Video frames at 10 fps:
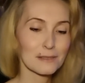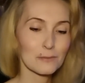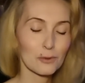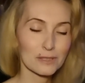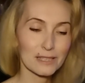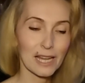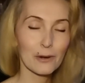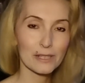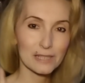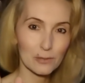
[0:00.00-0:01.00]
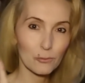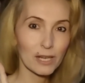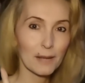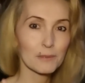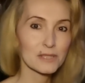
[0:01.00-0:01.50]
was a character in
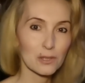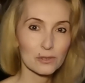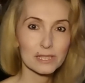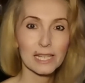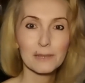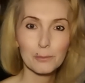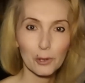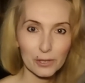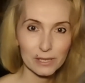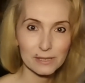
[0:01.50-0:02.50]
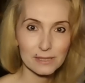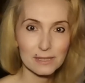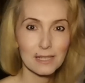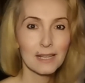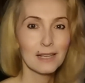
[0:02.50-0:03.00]
one episode, Teddy Perkins.
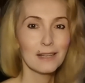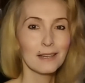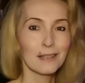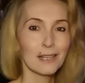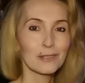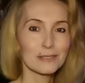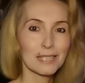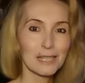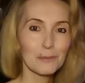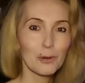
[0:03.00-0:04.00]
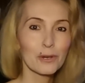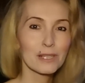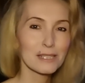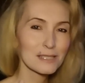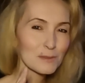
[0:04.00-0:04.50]
Now Teddy
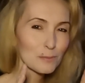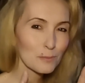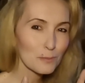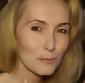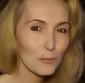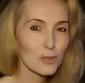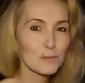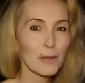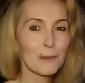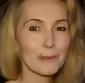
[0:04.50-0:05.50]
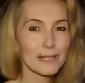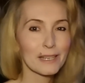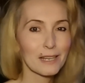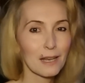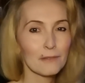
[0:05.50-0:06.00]
Perkins was played by
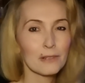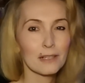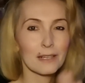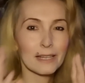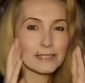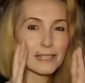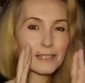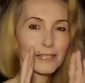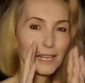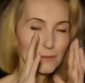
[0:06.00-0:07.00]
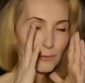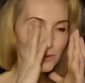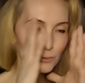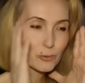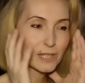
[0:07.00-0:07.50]
Danny Glover, and Danny Glover
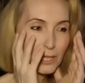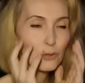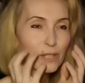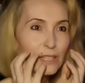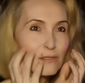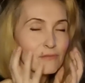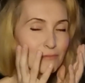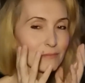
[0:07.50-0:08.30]
was really looking,